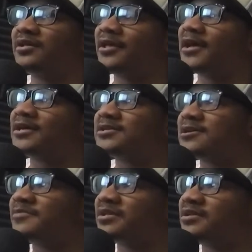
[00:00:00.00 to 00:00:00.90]

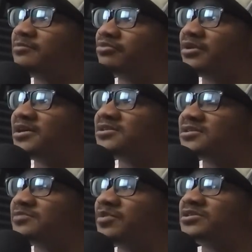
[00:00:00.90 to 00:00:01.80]
Economically depressed,
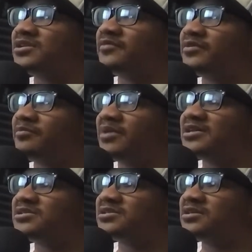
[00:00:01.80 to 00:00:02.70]
especially after the
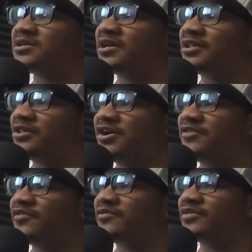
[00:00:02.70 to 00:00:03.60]
past year of
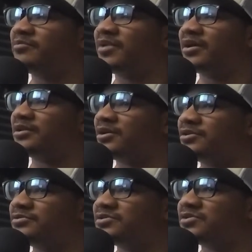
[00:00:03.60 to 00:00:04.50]
everything being
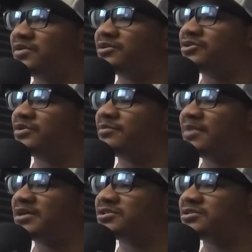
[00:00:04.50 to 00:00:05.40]
closed. So I don't
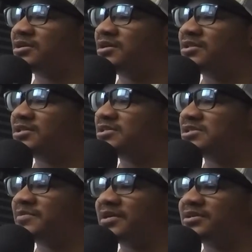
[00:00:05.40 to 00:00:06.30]
imagine. Didn't seem
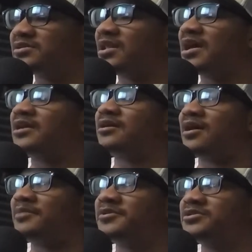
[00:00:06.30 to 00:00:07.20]
like there's a lot of
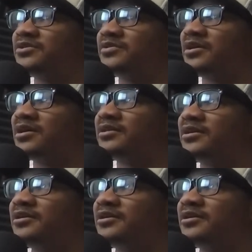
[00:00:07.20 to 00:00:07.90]
commerce going on there.